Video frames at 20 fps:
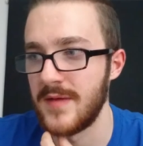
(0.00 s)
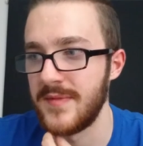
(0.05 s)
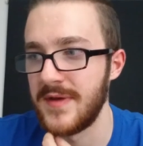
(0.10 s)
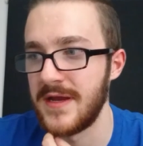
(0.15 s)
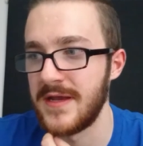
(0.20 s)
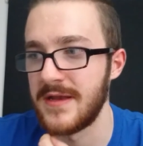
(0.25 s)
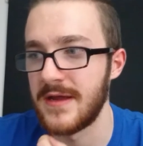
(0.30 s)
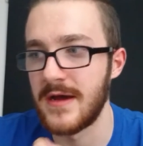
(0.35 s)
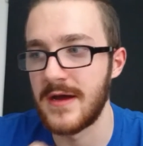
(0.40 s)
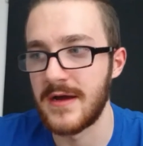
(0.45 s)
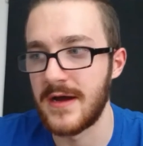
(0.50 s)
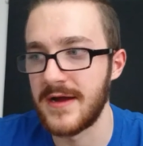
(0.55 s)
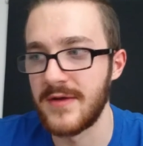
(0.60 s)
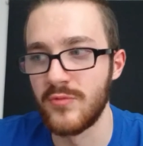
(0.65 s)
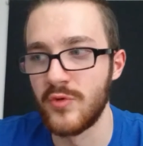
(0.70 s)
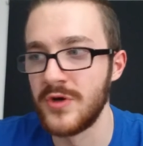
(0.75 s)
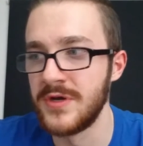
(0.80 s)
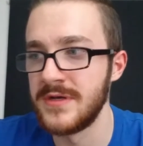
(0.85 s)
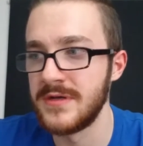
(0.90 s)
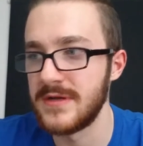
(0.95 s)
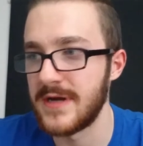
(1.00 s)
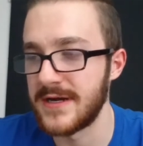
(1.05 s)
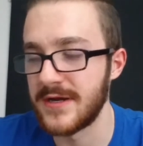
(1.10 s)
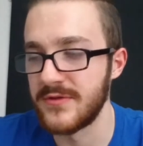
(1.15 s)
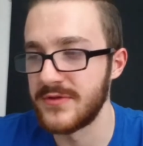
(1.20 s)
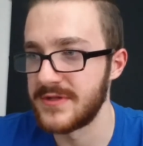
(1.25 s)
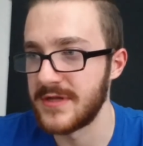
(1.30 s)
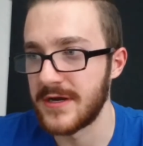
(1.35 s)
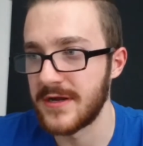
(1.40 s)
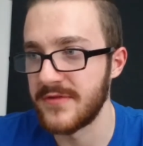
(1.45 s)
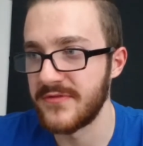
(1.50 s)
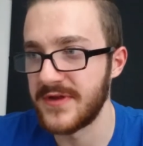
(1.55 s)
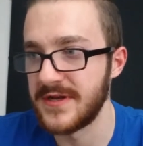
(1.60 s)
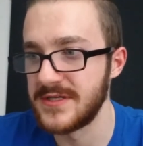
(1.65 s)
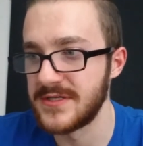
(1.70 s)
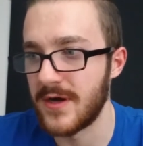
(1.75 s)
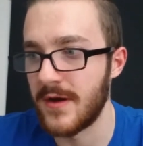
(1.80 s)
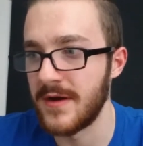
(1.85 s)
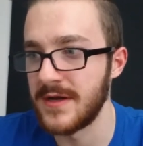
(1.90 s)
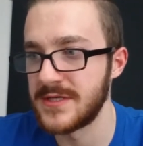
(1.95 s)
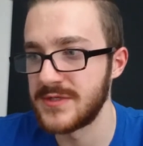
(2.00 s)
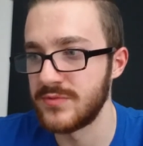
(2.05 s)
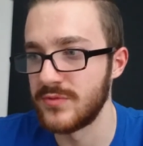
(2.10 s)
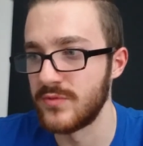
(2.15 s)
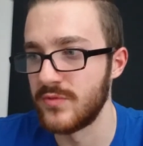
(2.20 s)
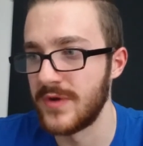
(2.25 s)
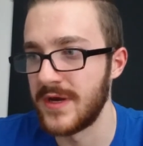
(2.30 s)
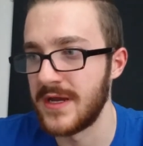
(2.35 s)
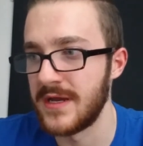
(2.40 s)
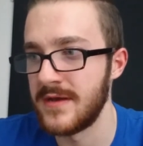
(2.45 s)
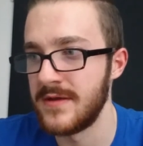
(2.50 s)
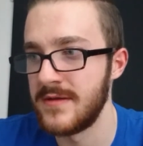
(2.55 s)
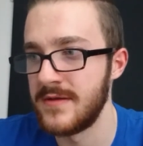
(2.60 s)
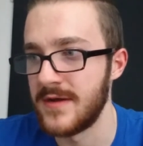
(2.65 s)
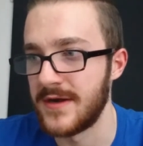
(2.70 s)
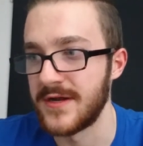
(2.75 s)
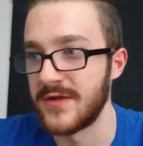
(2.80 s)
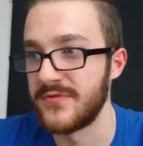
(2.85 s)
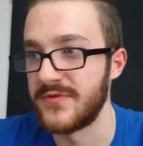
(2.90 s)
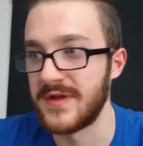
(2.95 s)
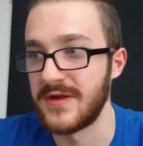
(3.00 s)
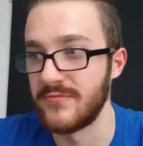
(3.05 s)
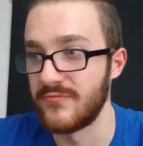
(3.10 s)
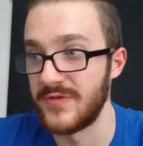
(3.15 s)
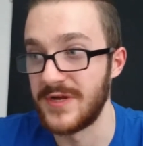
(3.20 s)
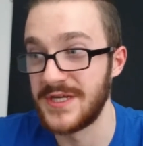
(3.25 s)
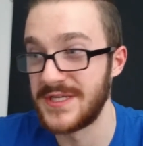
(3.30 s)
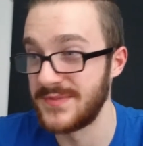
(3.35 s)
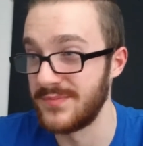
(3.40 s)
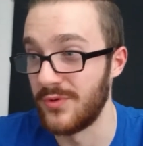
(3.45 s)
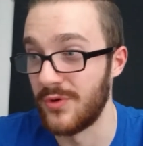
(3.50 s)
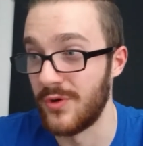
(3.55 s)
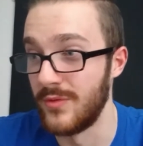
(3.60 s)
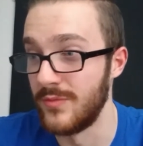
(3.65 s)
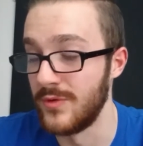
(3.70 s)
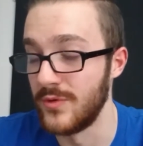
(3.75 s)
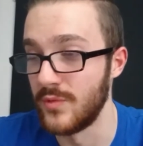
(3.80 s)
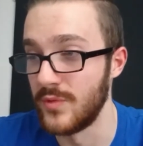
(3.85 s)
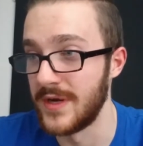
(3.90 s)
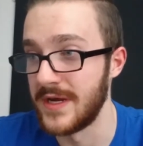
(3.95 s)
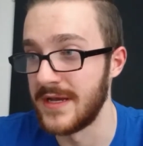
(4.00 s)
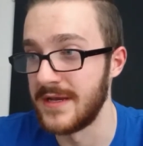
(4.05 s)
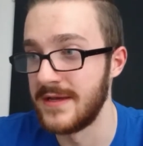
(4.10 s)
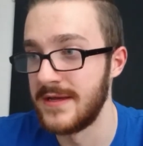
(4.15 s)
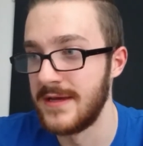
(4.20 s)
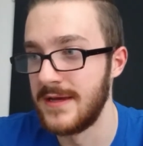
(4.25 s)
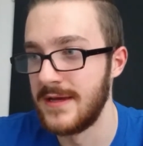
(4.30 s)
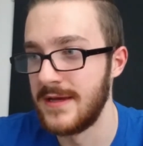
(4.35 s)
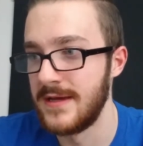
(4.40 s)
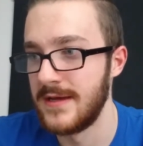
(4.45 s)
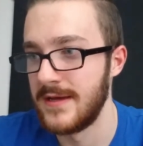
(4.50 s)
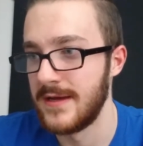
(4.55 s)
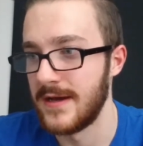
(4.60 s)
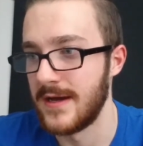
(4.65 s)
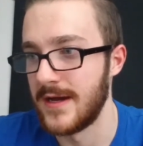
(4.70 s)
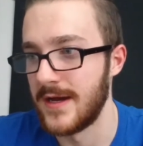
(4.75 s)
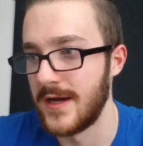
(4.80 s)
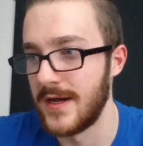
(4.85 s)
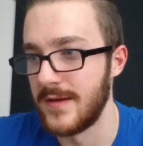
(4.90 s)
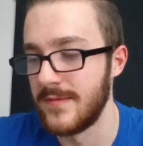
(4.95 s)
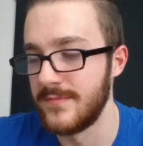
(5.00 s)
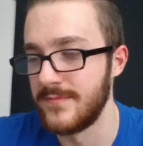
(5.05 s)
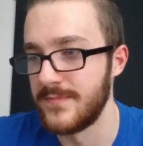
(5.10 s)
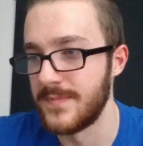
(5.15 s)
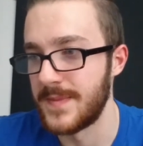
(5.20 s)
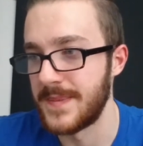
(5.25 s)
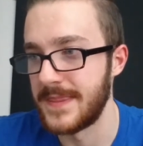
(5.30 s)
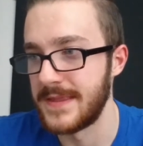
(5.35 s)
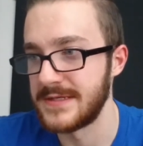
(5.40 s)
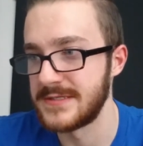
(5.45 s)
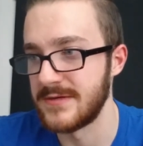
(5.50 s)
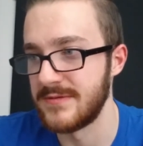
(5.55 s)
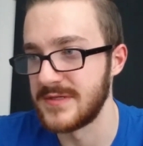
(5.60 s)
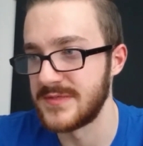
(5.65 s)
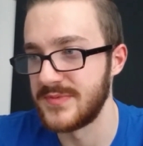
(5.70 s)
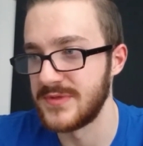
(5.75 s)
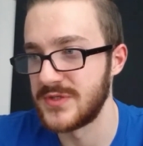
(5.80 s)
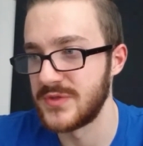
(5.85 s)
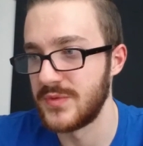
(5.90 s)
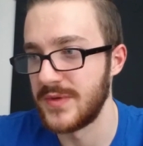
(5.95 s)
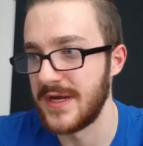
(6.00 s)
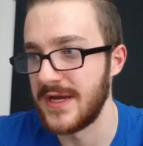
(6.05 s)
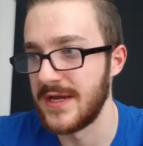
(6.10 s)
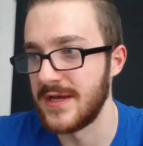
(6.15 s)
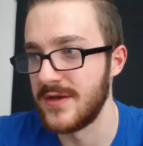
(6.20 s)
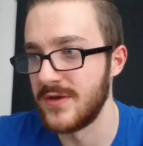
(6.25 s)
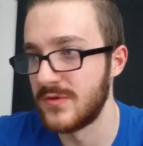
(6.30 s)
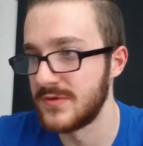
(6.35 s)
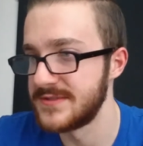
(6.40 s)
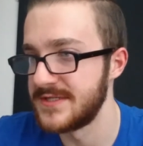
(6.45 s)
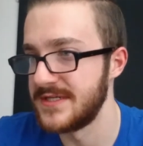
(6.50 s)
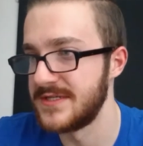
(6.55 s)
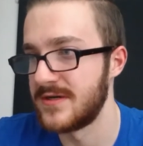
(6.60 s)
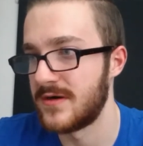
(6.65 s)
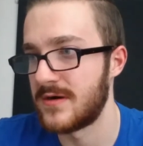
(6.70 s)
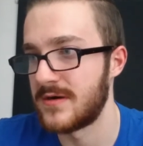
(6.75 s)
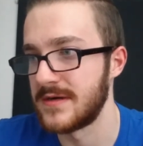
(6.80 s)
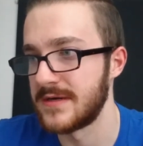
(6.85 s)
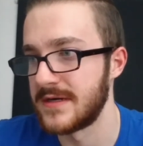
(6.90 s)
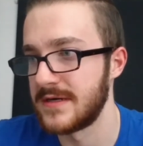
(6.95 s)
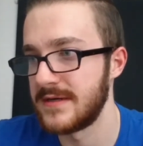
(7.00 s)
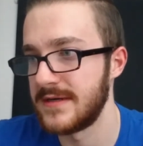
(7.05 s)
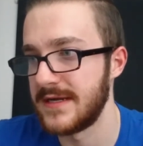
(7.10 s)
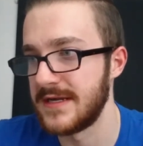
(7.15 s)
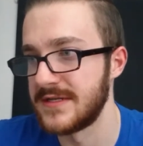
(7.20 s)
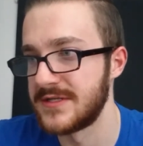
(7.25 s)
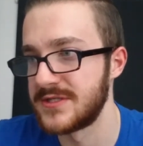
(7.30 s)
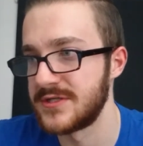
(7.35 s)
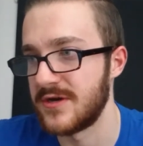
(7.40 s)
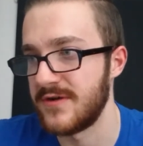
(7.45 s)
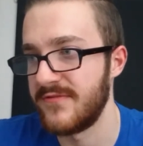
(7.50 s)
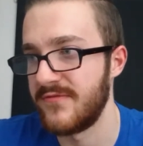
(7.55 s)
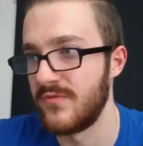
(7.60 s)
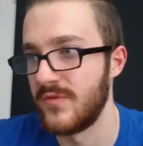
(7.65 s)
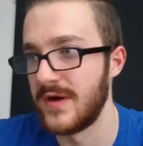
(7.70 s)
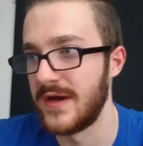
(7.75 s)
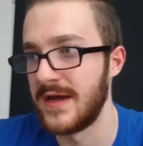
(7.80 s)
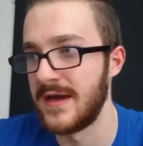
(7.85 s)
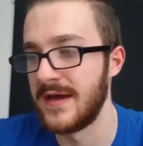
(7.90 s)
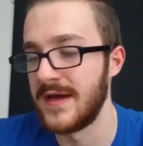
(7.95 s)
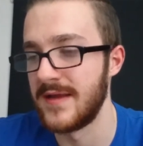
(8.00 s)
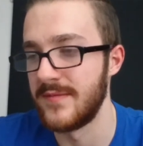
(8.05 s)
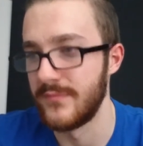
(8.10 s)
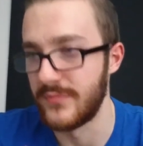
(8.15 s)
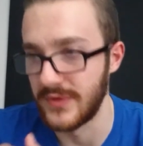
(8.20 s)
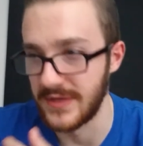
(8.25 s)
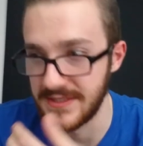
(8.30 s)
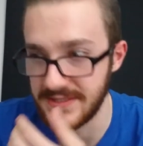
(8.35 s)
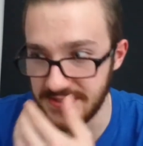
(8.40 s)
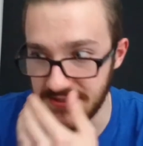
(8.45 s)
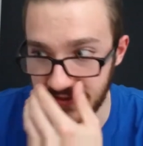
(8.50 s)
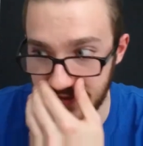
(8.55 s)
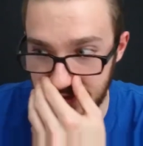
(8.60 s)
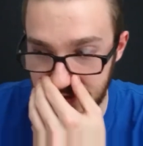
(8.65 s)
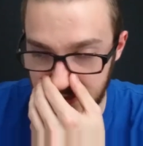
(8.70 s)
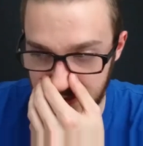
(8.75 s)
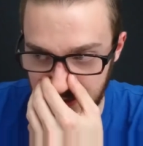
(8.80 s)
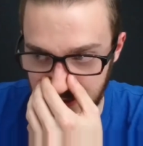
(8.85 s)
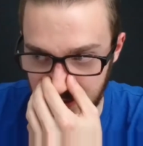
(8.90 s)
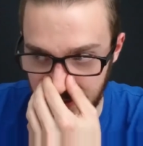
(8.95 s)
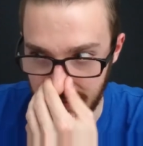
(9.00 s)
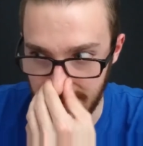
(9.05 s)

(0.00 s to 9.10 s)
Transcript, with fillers: I mean, I wouldn't. I don't. I don't think Dice would win. I don't think Respawn would win. Um, so it's between Naughty Dog, id Software, and Blizzard.